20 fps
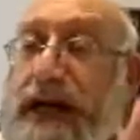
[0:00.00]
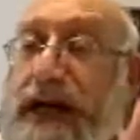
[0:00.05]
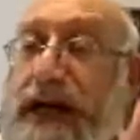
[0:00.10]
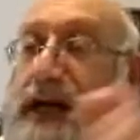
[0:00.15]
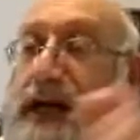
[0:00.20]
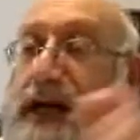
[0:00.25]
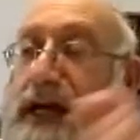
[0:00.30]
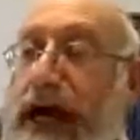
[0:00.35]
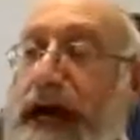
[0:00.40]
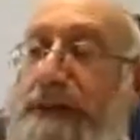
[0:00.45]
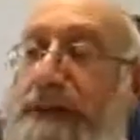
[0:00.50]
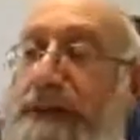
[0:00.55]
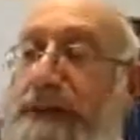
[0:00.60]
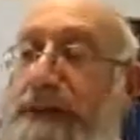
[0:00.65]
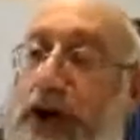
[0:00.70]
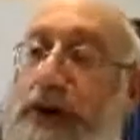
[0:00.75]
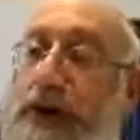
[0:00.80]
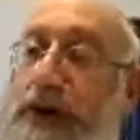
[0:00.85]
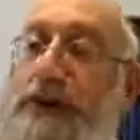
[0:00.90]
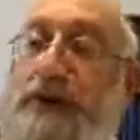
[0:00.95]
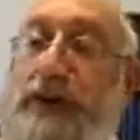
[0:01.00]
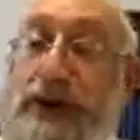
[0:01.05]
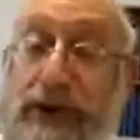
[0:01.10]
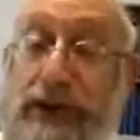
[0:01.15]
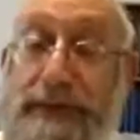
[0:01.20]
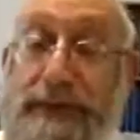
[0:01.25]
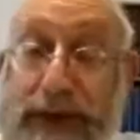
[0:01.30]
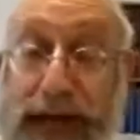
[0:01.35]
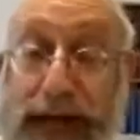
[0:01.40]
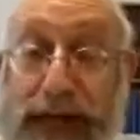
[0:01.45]
kama hod. He goes
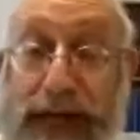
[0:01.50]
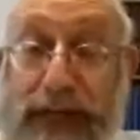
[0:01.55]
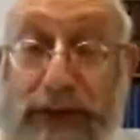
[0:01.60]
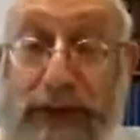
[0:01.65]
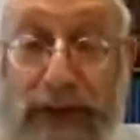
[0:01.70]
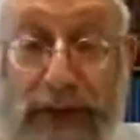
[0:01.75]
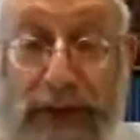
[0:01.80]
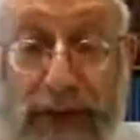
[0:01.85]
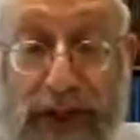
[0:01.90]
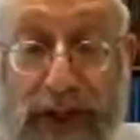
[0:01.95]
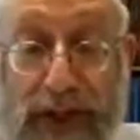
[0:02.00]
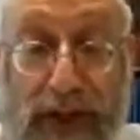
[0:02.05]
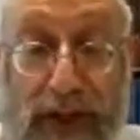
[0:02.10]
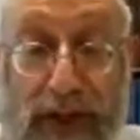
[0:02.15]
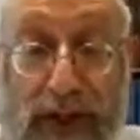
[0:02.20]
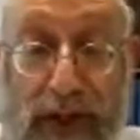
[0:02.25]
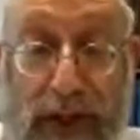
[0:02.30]
back to its original